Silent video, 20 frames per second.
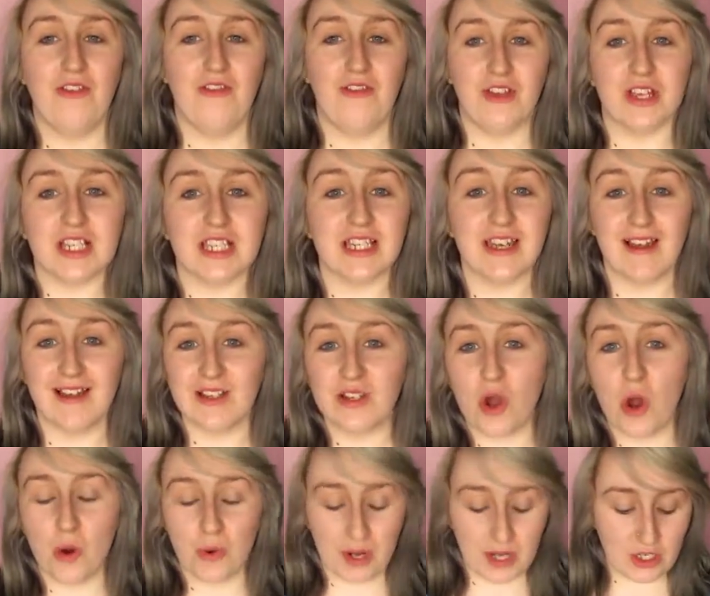the slight
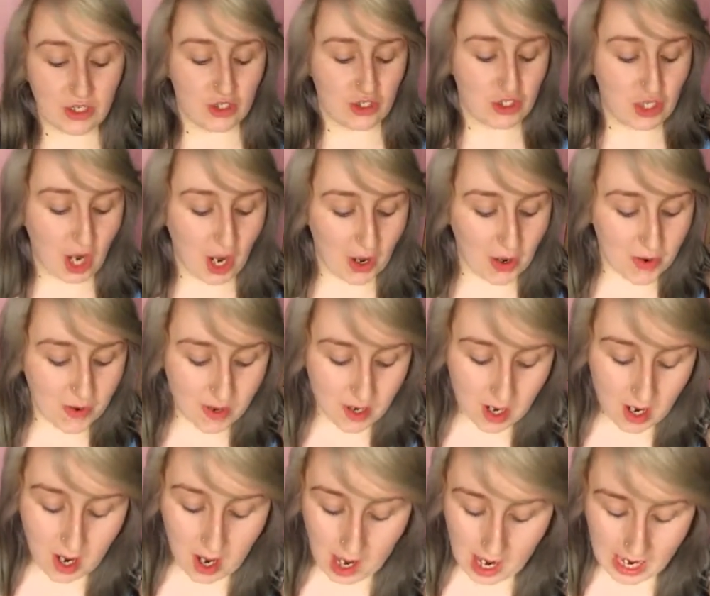orange tone,
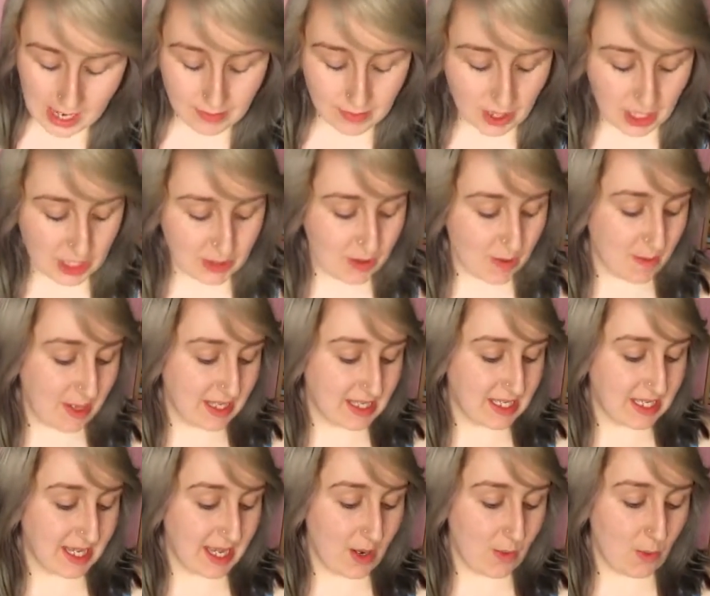I am going to be
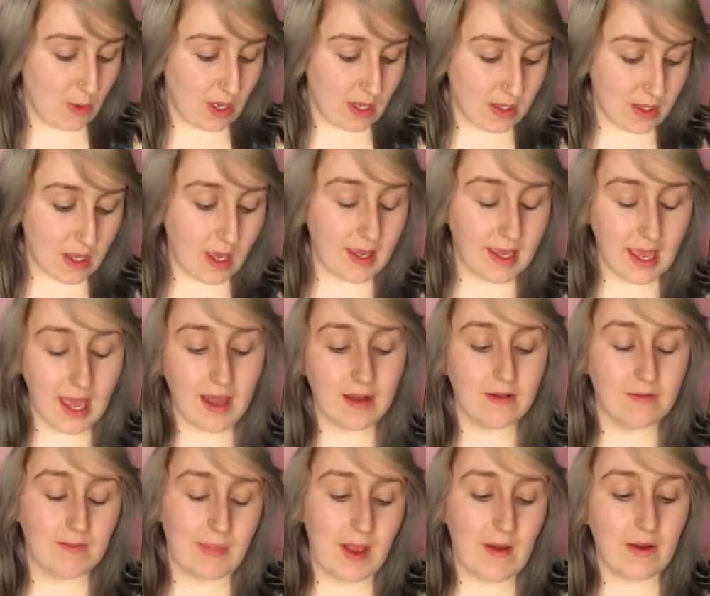mixing it with,
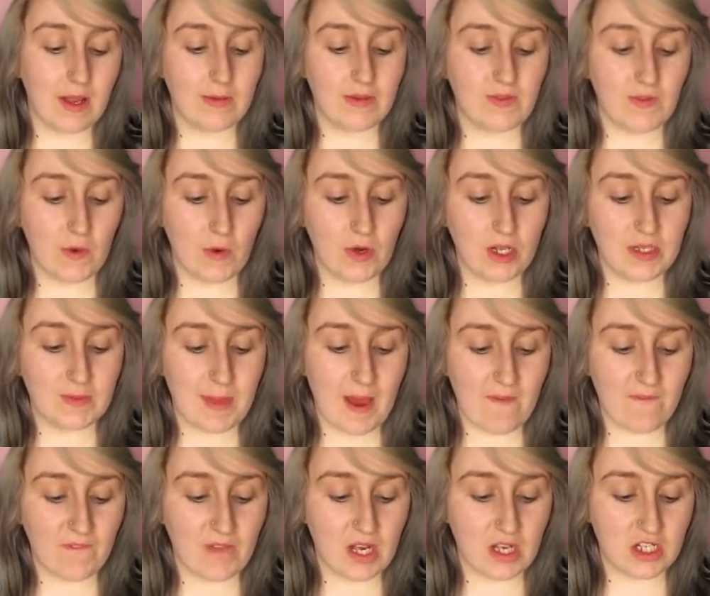again, Barry M's Flawless
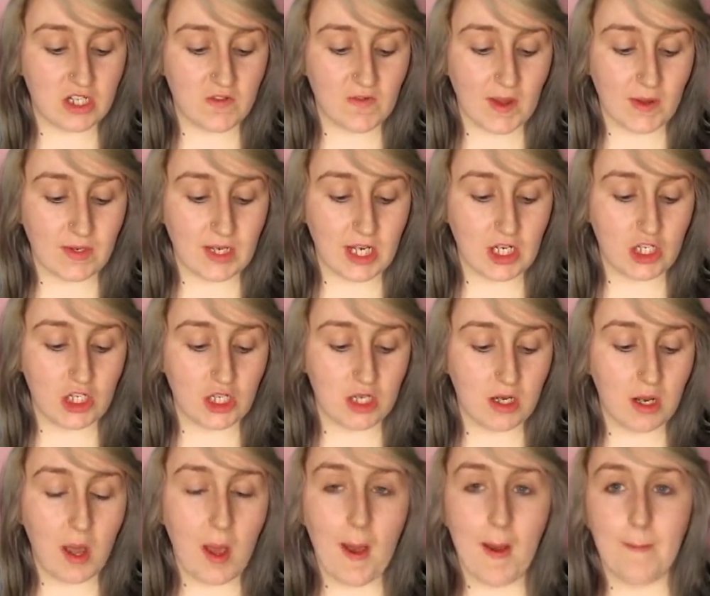Matte Finish
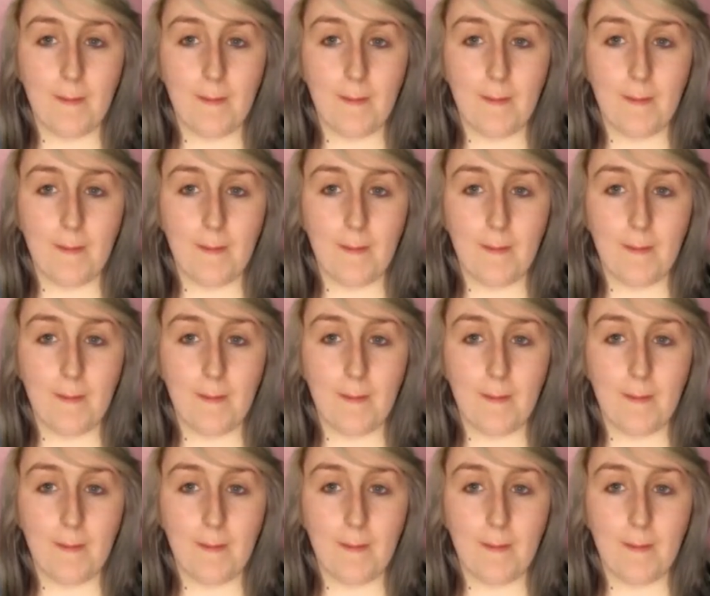foundation,